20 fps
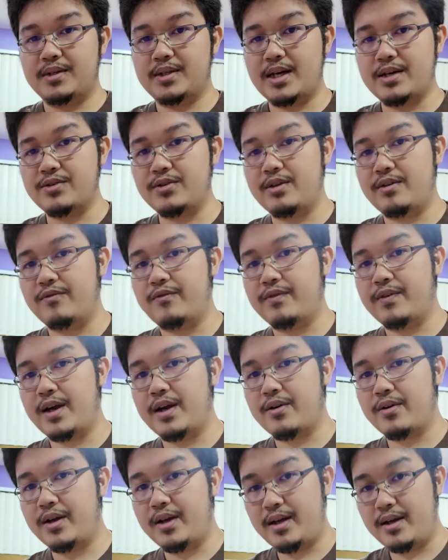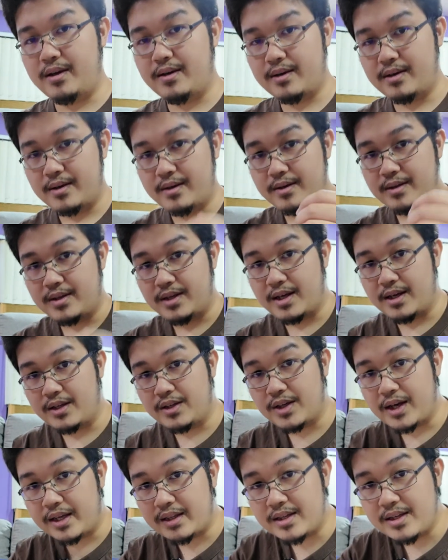It's actually very,
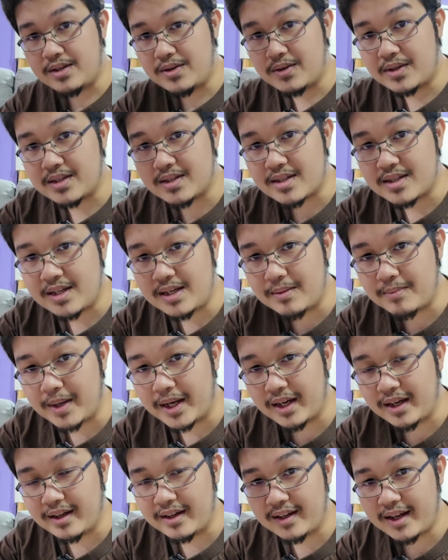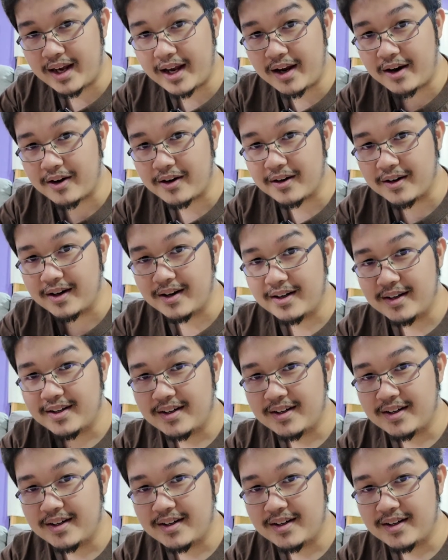I think you can see my hair.